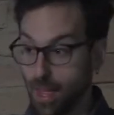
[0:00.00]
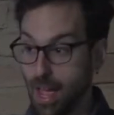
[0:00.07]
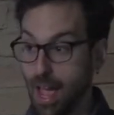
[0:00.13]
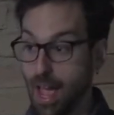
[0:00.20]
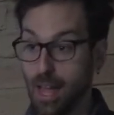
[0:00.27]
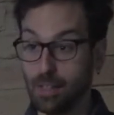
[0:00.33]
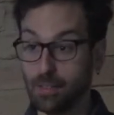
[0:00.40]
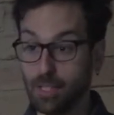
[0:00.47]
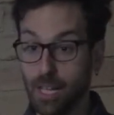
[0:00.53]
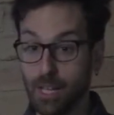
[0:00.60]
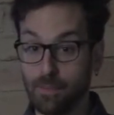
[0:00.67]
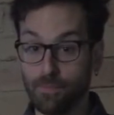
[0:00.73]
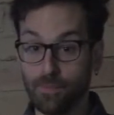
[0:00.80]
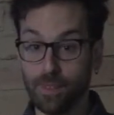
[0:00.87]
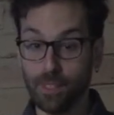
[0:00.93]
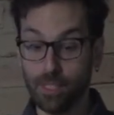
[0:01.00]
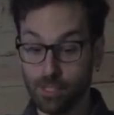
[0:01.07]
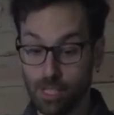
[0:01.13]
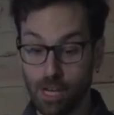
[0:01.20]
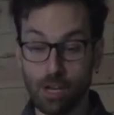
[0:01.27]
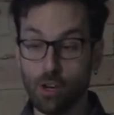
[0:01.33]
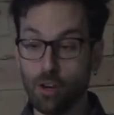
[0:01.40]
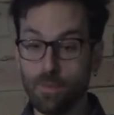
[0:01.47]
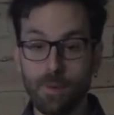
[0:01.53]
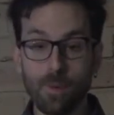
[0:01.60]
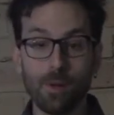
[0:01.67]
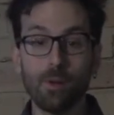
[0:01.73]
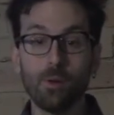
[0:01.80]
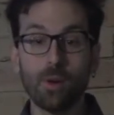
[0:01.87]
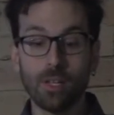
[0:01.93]
And yeah, there's a lot of
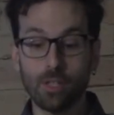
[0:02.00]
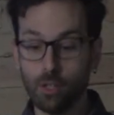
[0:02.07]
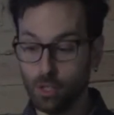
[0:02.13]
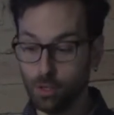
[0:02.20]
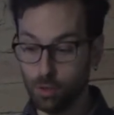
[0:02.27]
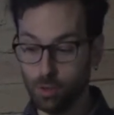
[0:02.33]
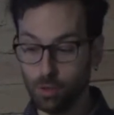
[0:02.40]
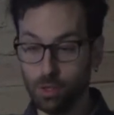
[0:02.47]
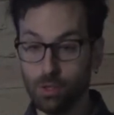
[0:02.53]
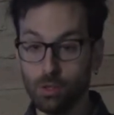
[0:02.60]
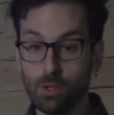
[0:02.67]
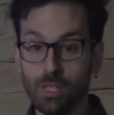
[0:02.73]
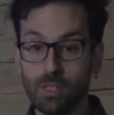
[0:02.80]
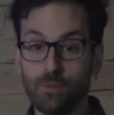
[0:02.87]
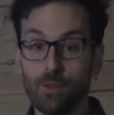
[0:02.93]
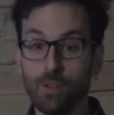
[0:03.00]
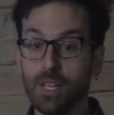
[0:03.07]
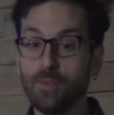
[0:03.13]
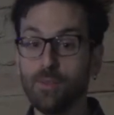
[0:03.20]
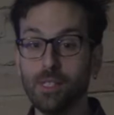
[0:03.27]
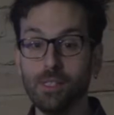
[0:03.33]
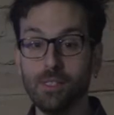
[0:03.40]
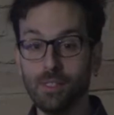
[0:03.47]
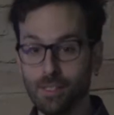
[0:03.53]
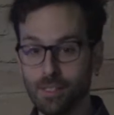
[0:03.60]
people who are going to use it for evil,